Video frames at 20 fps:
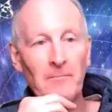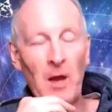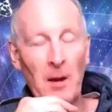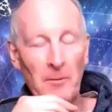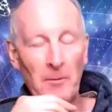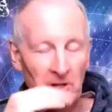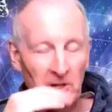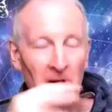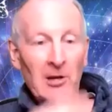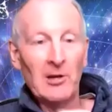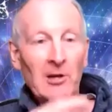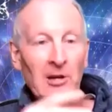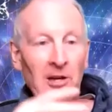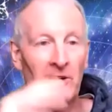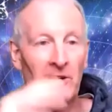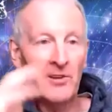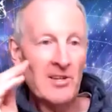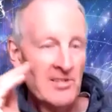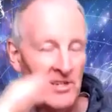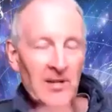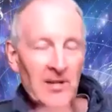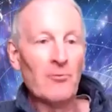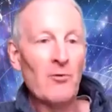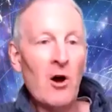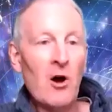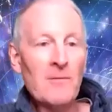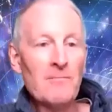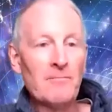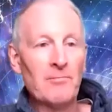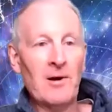I'm going to look at this in a
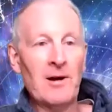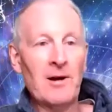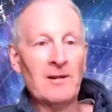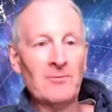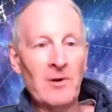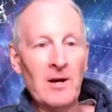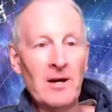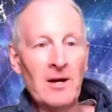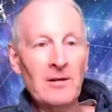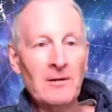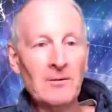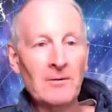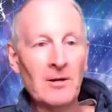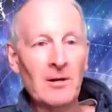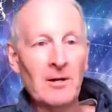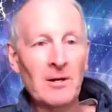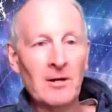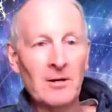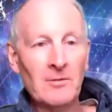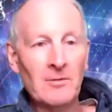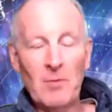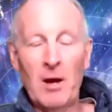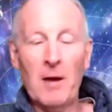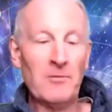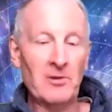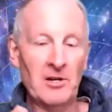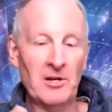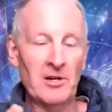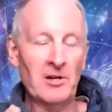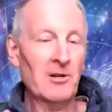right brain way.
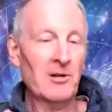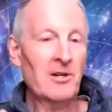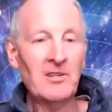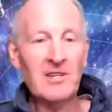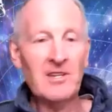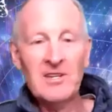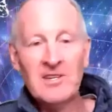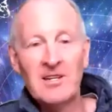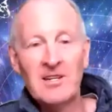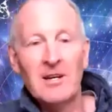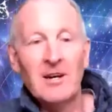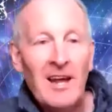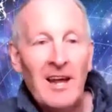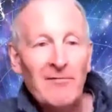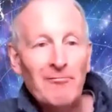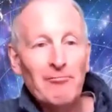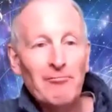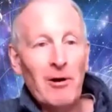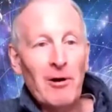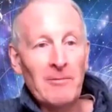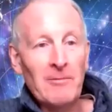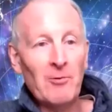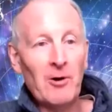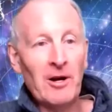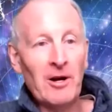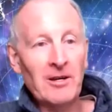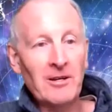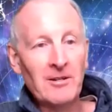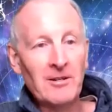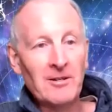I'm going to look at this in a left brain
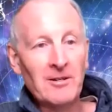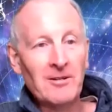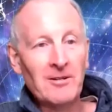way.